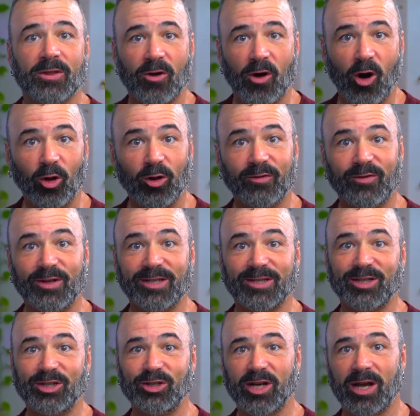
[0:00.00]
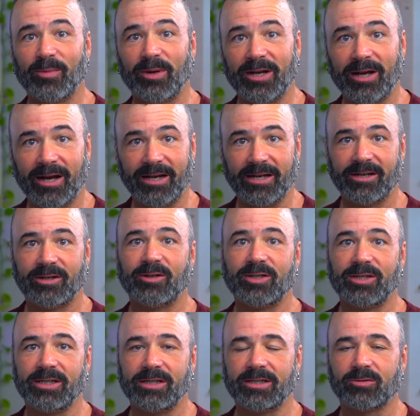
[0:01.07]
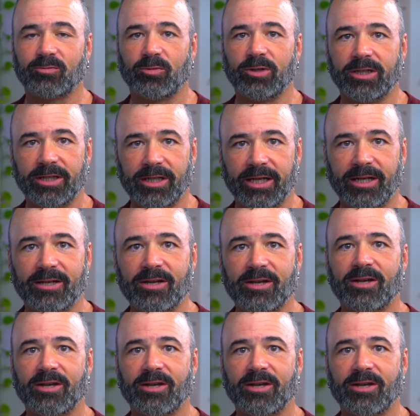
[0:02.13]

all of this Gemini energy is really